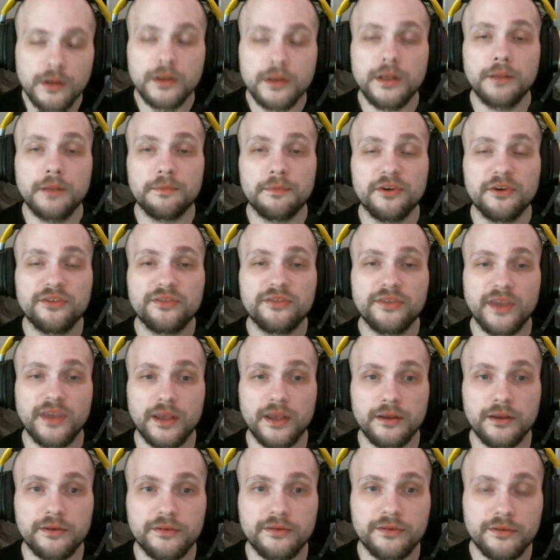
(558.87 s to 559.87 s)
Number
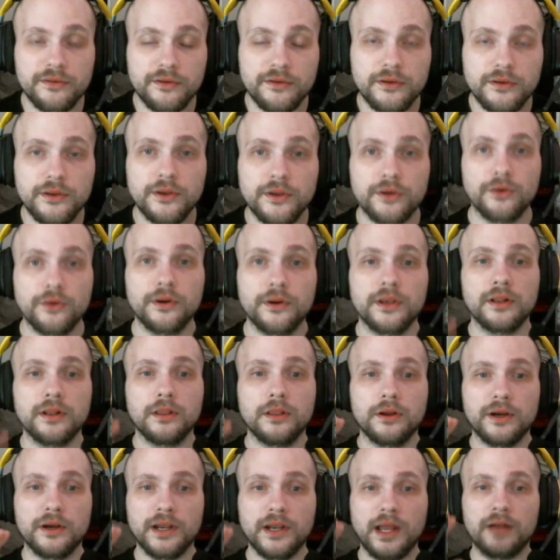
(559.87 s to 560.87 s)
six, you're going to
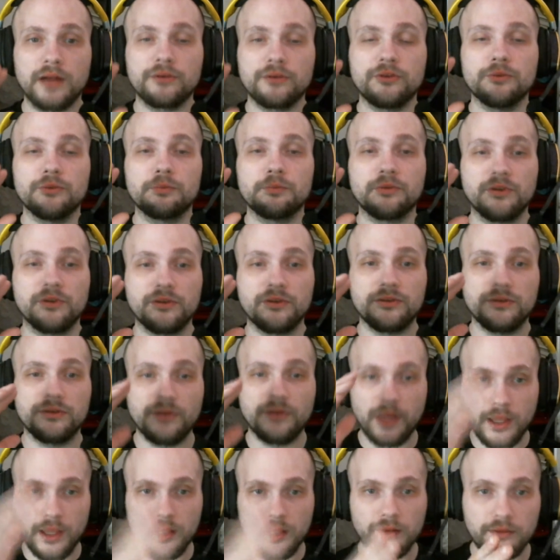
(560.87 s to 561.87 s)
learn how to
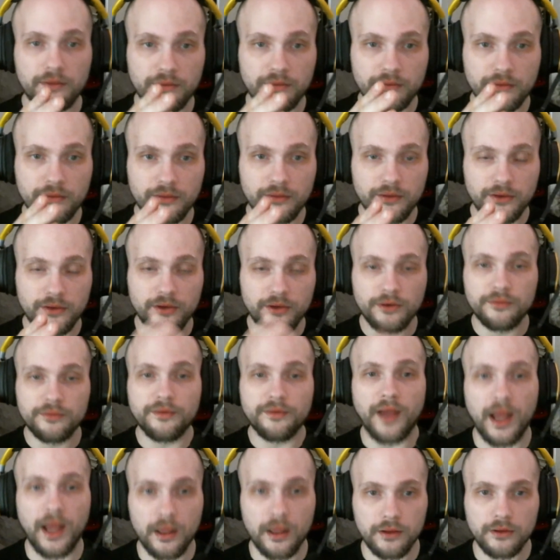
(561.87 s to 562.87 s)
present your
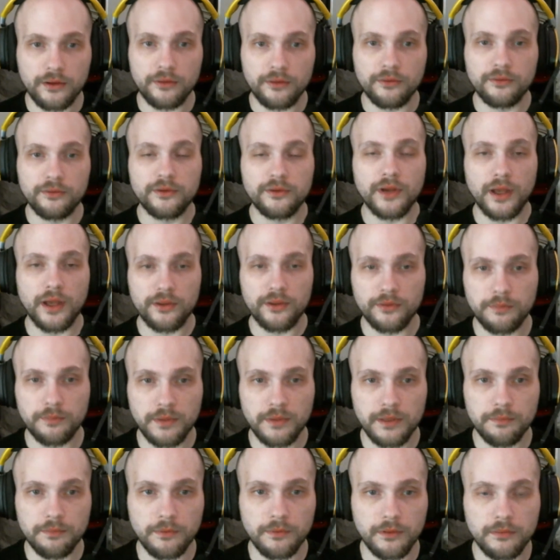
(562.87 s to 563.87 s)
value to other
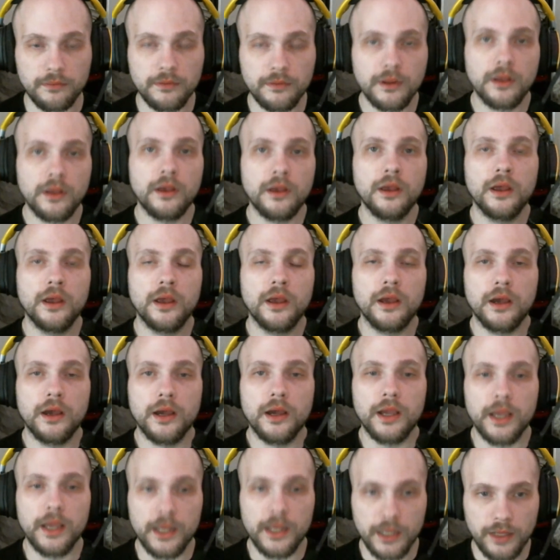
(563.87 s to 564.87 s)
people.
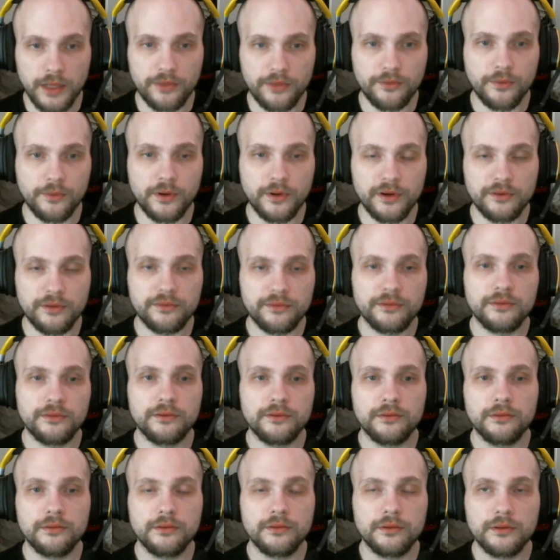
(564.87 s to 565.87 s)
In other words,
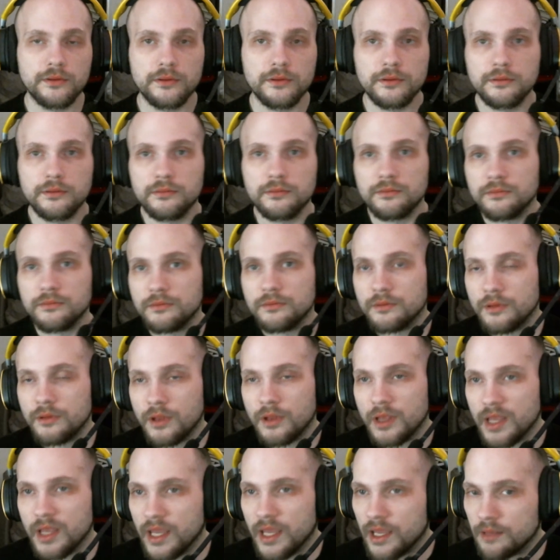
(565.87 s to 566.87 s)

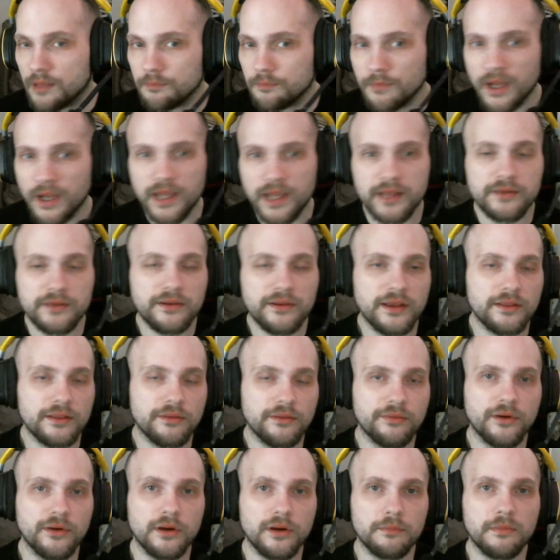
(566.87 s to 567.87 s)
it might take the
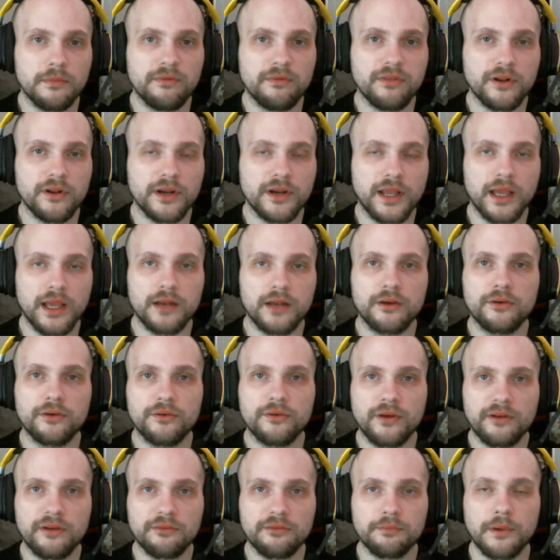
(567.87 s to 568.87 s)
form of learning how to
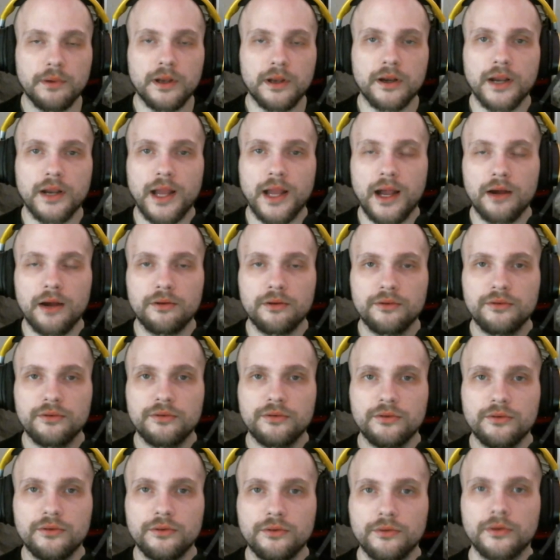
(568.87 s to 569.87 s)
dress better, how
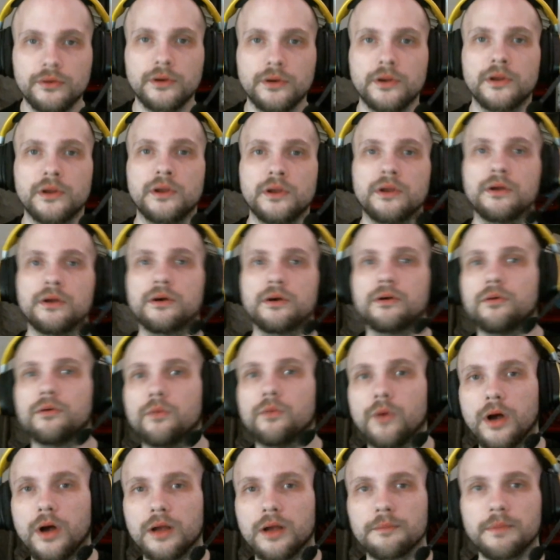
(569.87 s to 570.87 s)
to
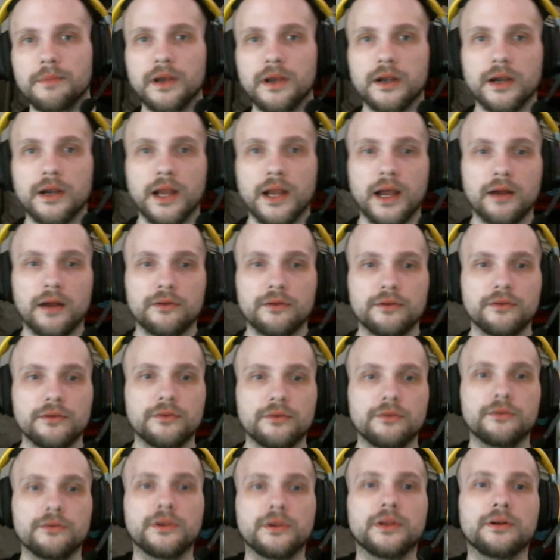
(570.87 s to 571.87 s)
walk better, how
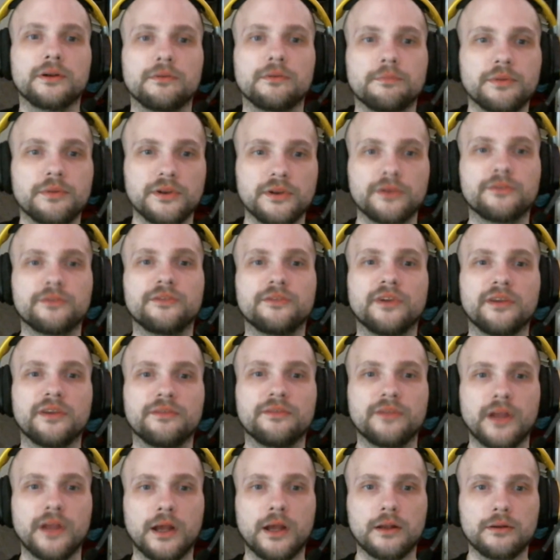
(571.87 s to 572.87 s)
to, put your
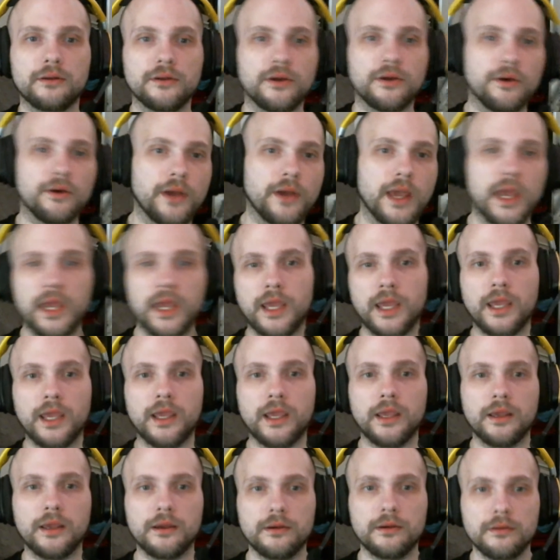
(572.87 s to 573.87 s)
chest out and go, hey,